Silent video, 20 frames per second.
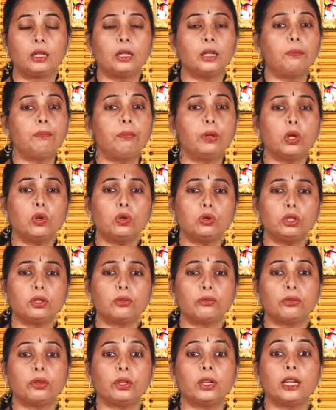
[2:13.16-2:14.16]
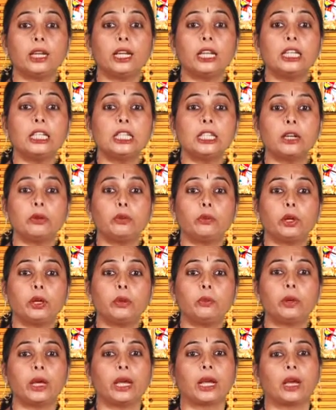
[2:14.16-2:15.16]
The beautiful
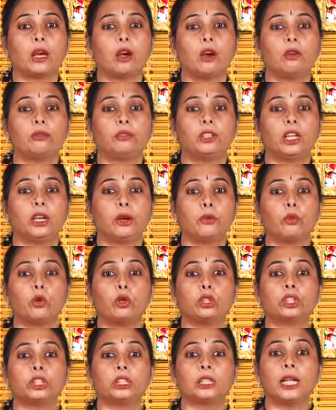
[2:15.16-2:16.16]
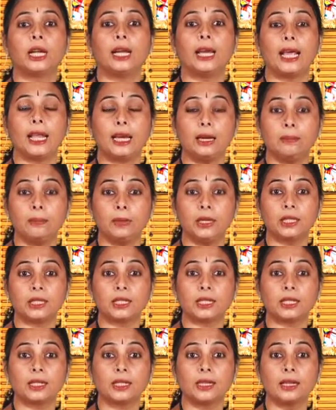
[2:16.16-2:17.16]
interweaving of the devotional
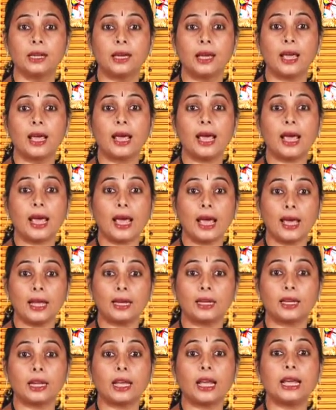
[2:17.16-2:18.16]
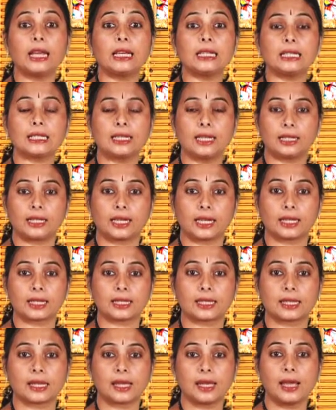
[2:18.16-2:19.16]
element and
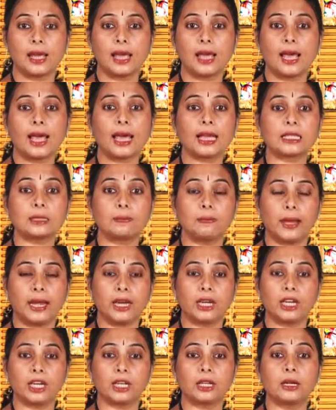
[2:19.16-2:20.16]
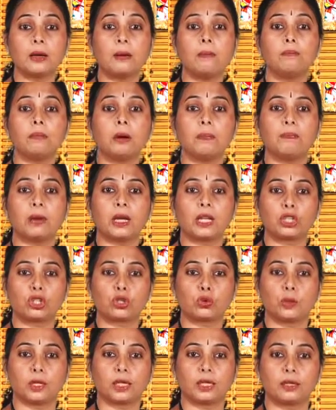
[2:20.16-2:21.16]
aesthetics has made it
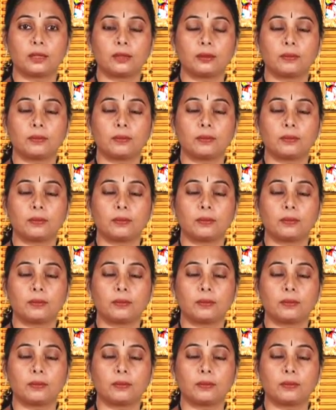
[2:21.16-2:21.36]
perpetual.